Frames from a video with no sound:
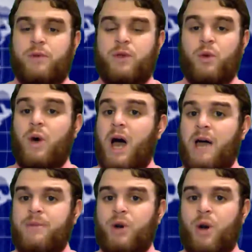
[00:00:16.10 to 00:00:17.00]
Review.
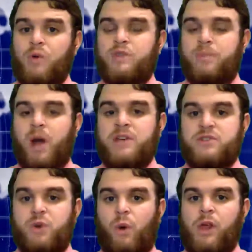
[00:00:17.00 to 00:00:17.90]
I'm your host, Bryce
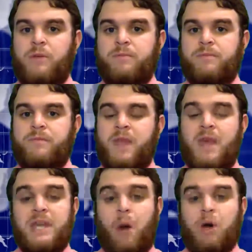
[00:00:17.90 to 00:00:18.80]
Dolan.
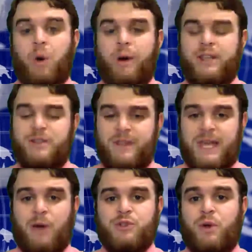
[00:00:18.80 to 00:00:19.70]
Now, according to the
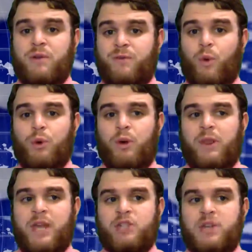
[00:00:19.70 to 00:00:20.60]
Council on Foreign
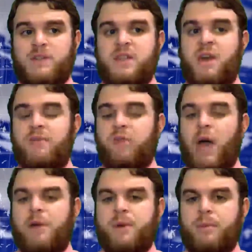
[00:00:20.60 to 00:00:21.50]
Relations,
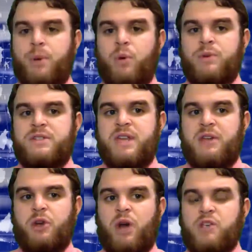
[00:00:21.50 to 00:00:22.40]
Vladimir Putin's
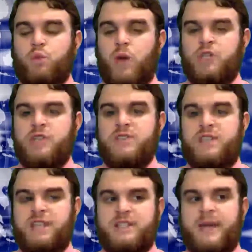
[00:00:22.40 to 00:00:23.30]
tenure as Russia's
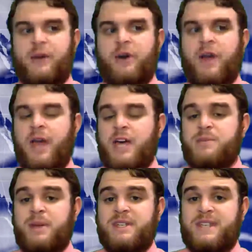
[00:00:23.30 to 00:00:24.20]
dictator has
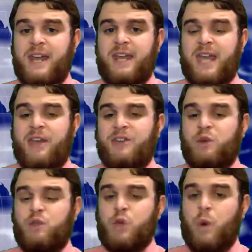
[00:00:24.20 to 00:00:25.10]
been dedicated
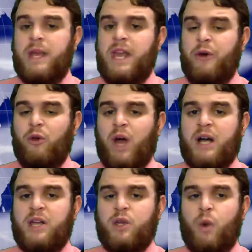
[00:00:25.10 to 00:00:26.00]
to twin
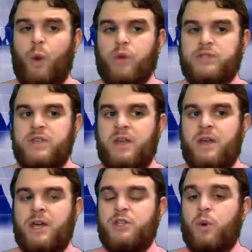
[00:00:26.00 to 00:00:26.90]
interlocking goals:
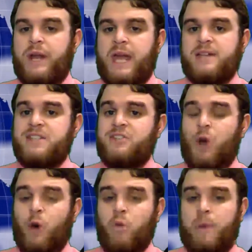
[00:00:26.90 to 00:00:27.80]
to enhance his
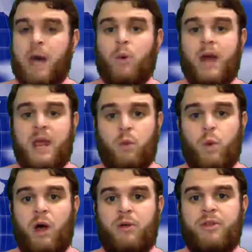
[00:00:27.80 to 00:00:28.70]
own power and
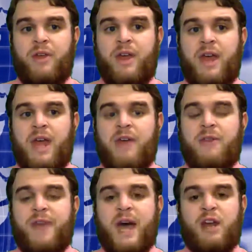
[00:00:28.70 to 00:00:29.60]
wealth,
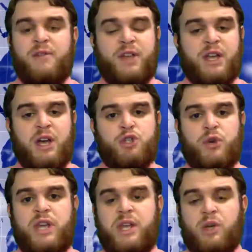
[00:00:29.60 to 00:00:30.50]
and that of the
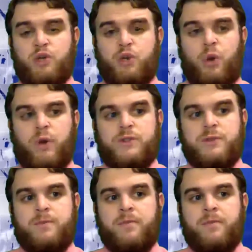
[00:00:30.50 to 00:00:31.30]
country he controls.